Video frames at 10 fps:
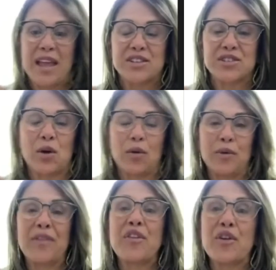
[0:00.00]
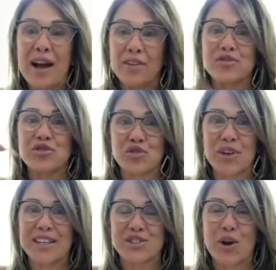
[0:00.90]
So, and then they're out
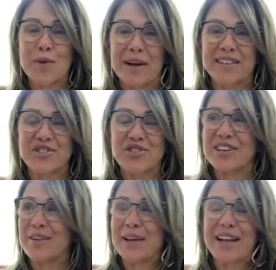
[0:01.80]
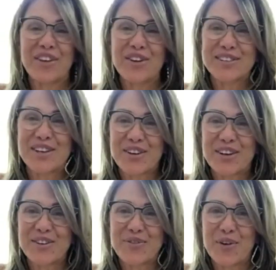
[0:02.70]
drinking Starbucks and shit. I'm like, I thought you said you
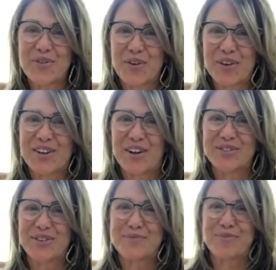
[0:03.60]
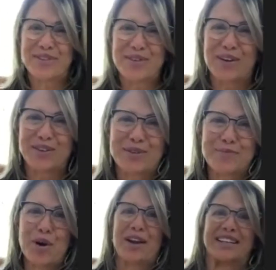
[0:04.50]
couldn't afford forty dollars or fifty dollars of the
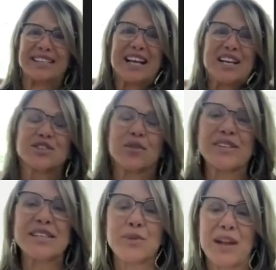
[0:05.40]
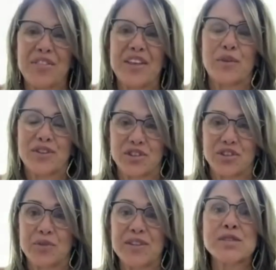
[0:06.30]
product. So this is what I think we should
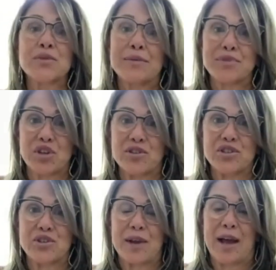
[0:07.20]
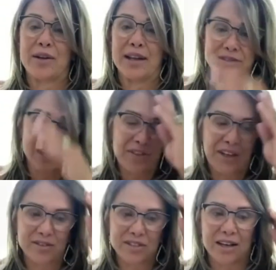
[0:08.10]
do. This is what I'm starting to do now. And I was, I think
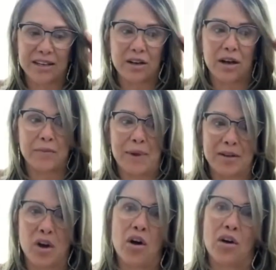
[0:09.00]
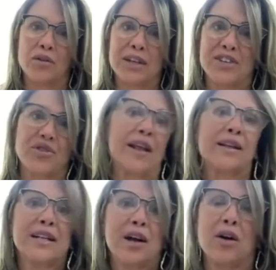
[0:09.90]
I was talking on my call yesterday,
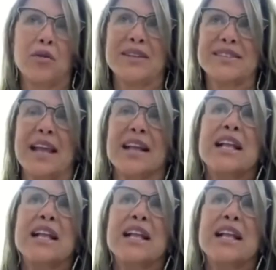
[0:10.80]
on uh, Wednesday.